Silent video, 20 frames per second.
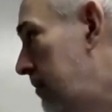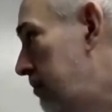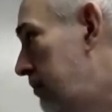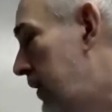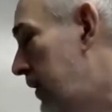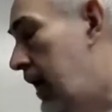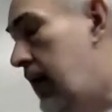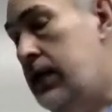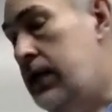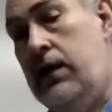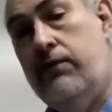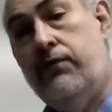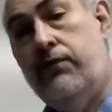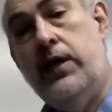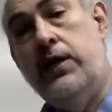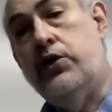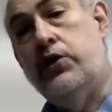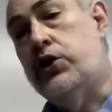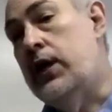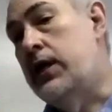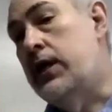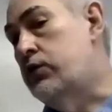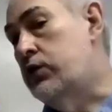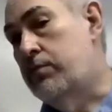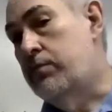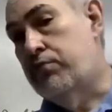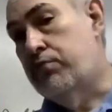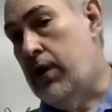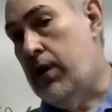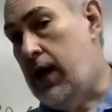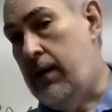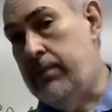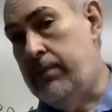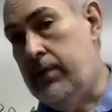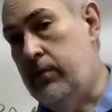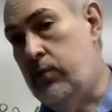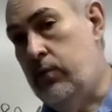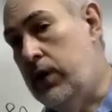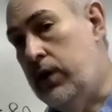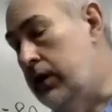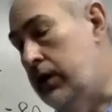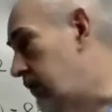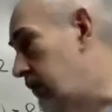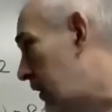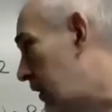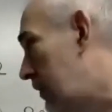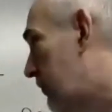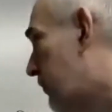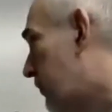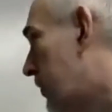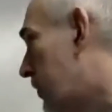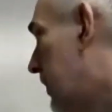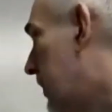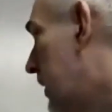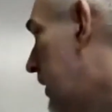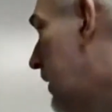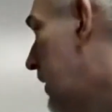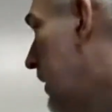And if they change the problem where instead of from